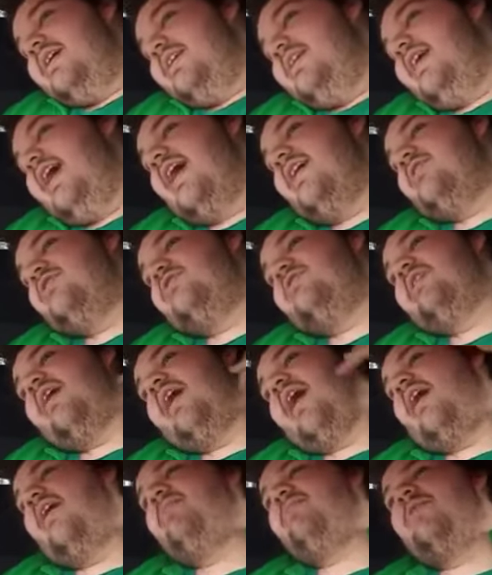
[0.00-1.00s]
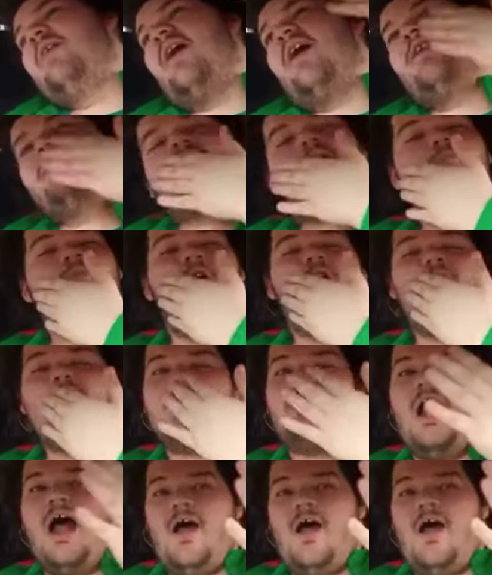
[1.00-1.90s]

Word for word: yesterday because the post